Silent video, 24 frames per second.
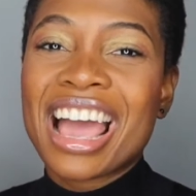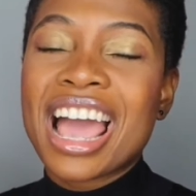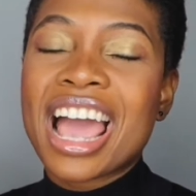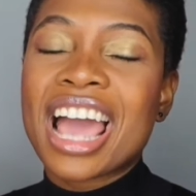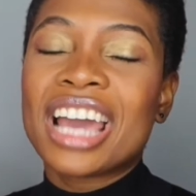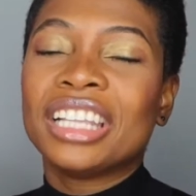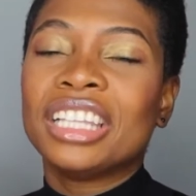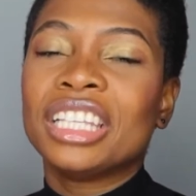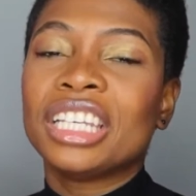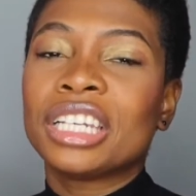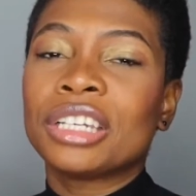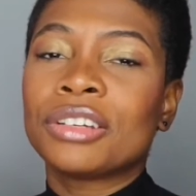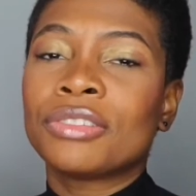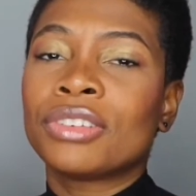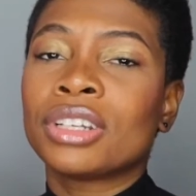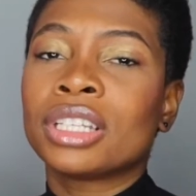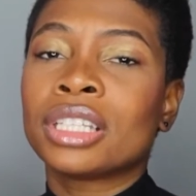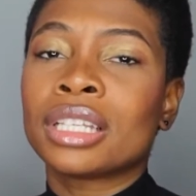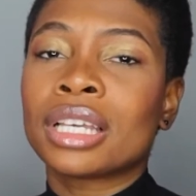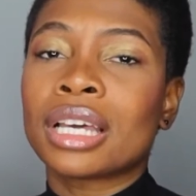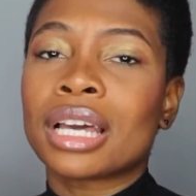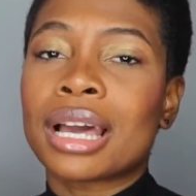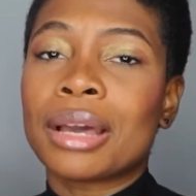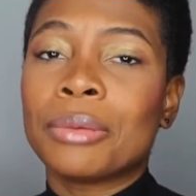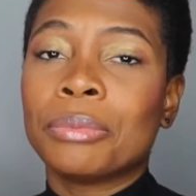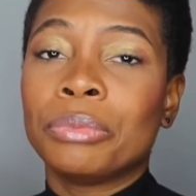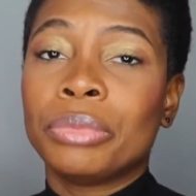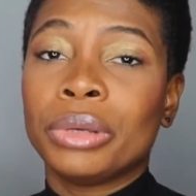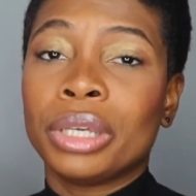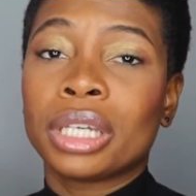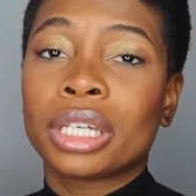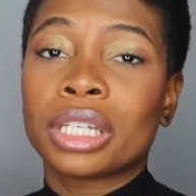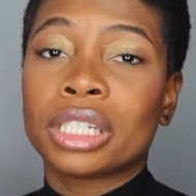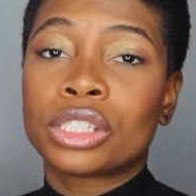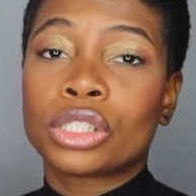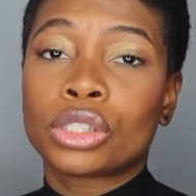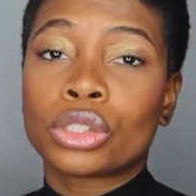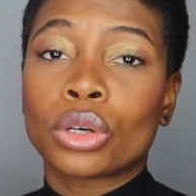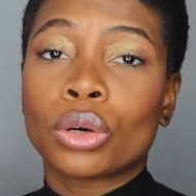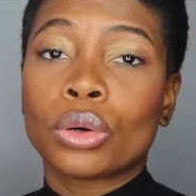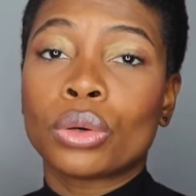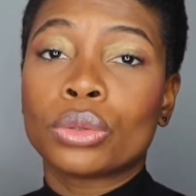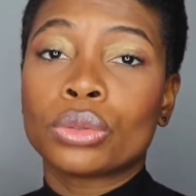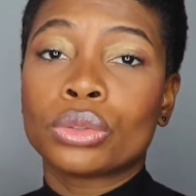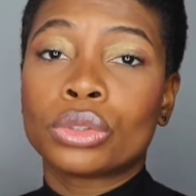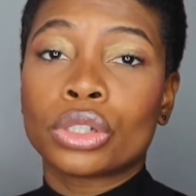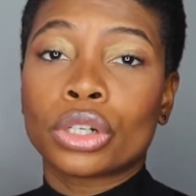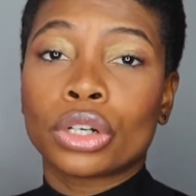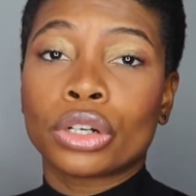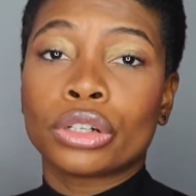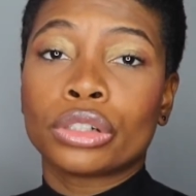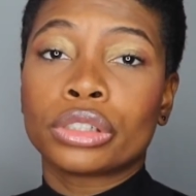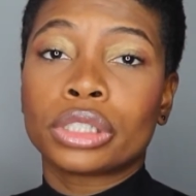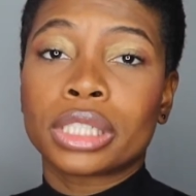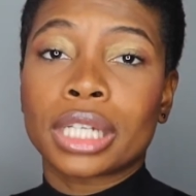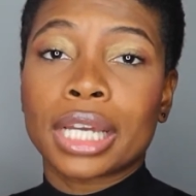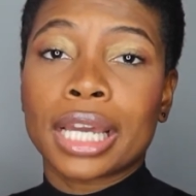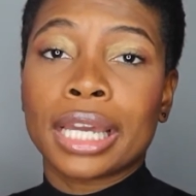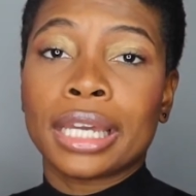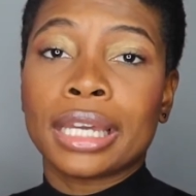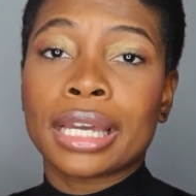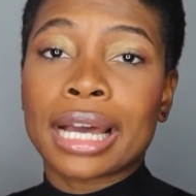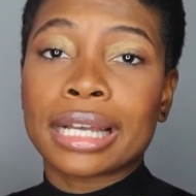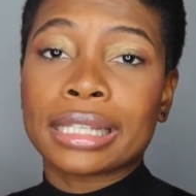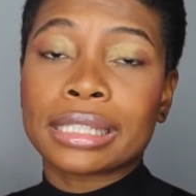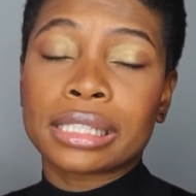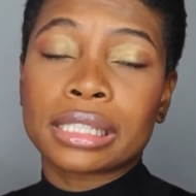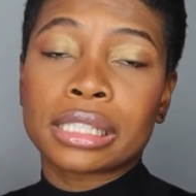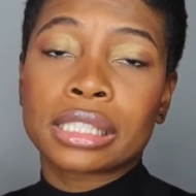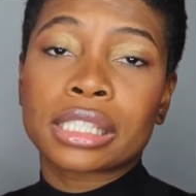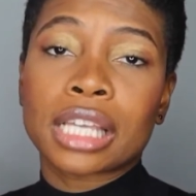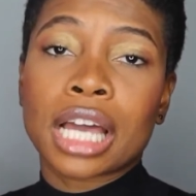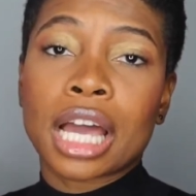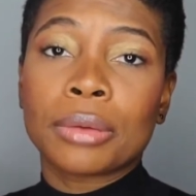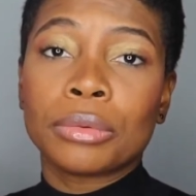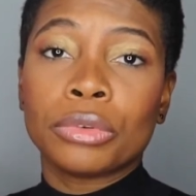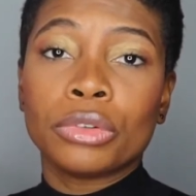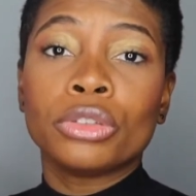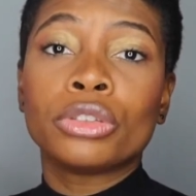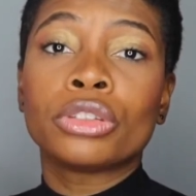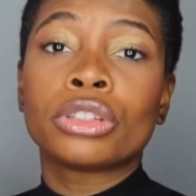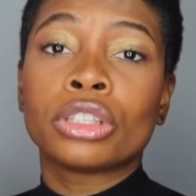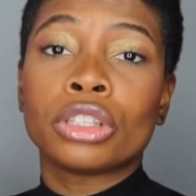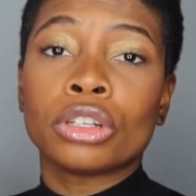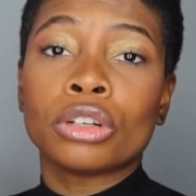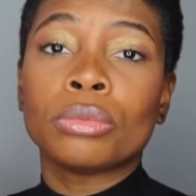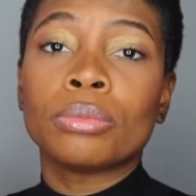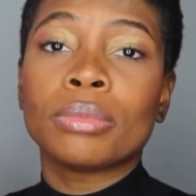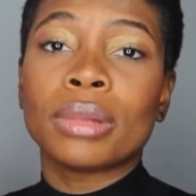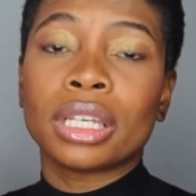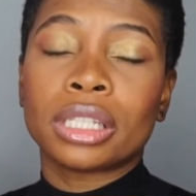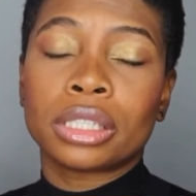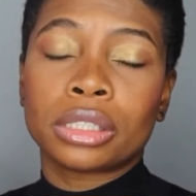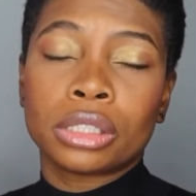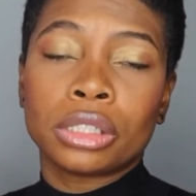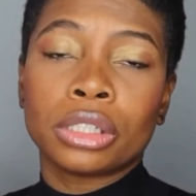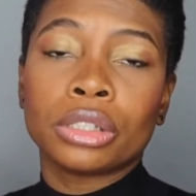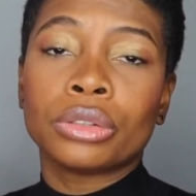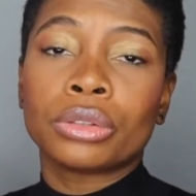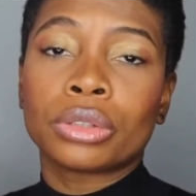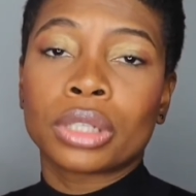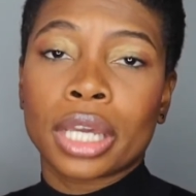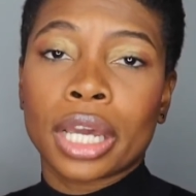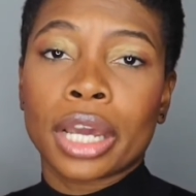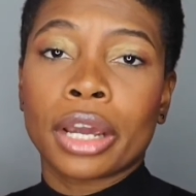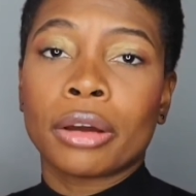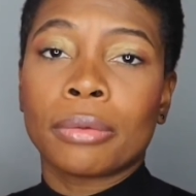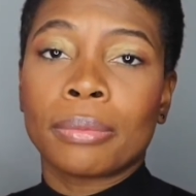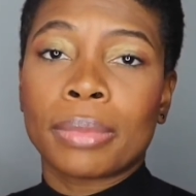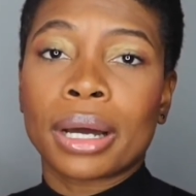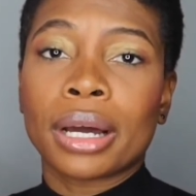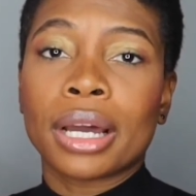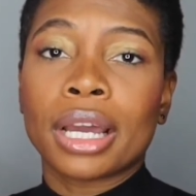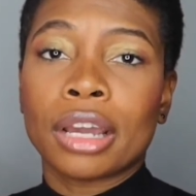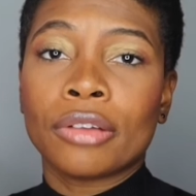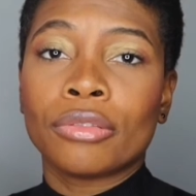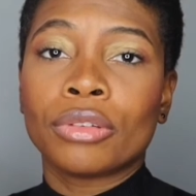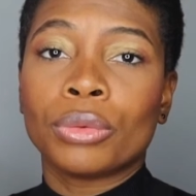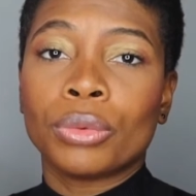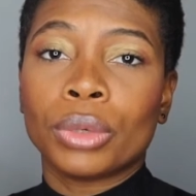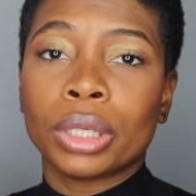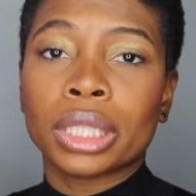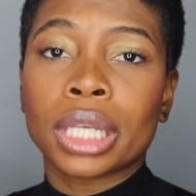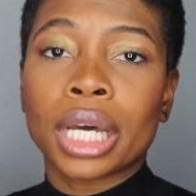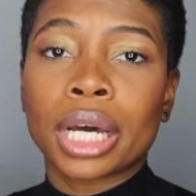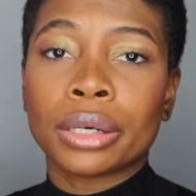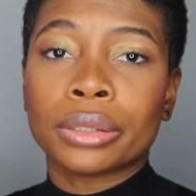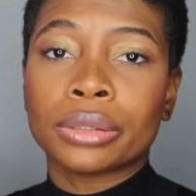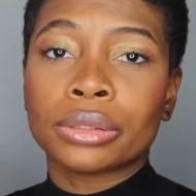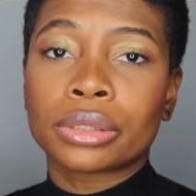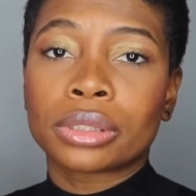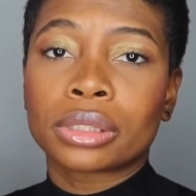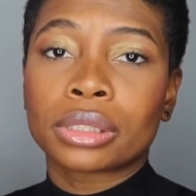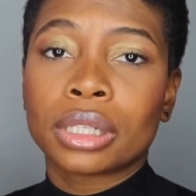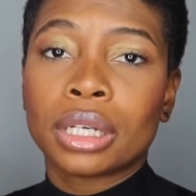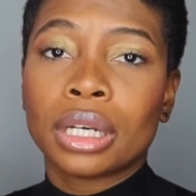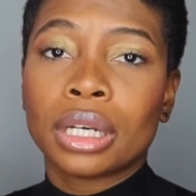And even being a Soul's Urge 8 at this time, you may still care about everyone else.